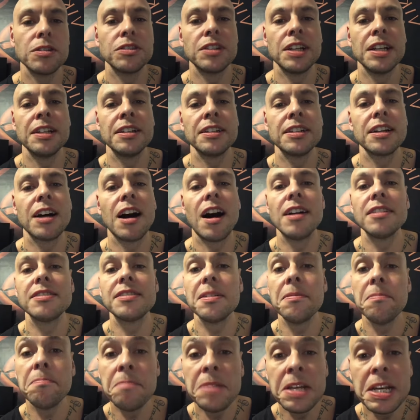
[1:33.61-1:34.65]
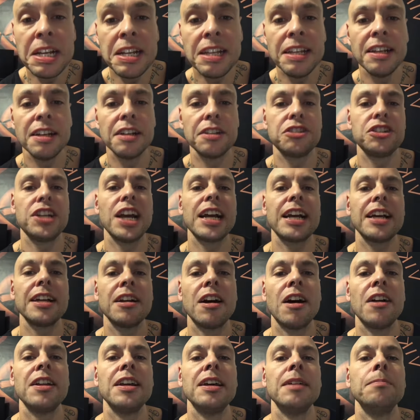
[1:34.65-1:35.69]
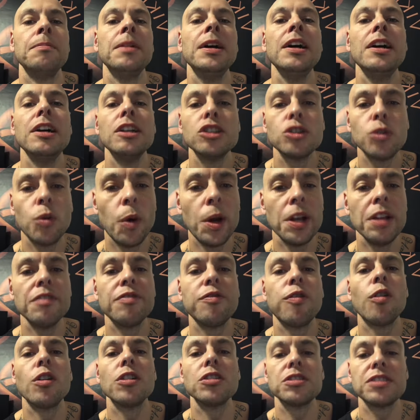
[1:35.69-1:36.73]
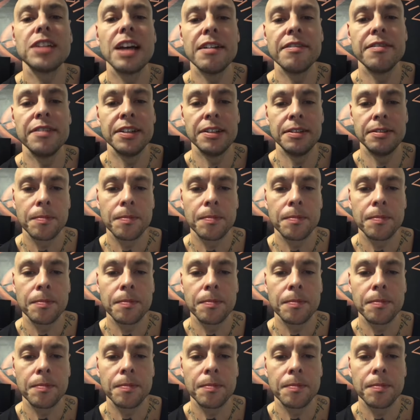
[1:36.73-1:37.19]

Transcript: and constant media checking on him 24/7.